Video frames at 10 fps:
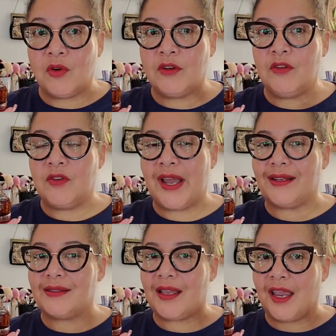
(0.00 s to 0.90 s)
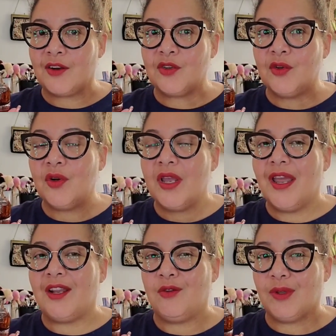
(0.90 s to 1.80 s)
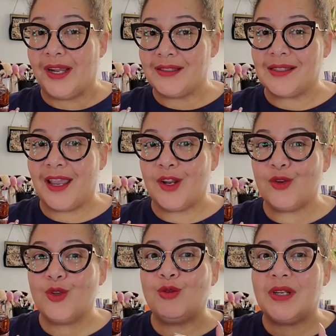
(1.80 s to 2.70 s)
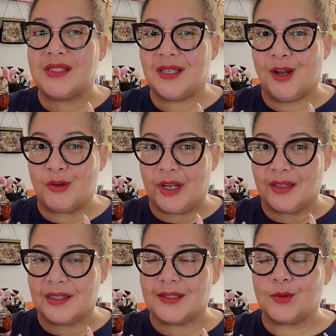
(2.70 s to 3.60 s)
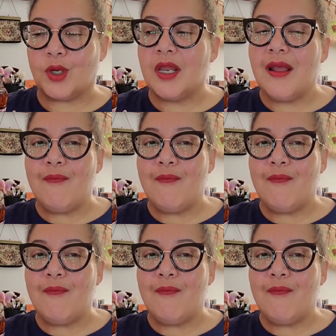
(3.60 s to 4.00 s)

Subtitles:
or you've got Scandal and you like Scandal, you need to go and get this one.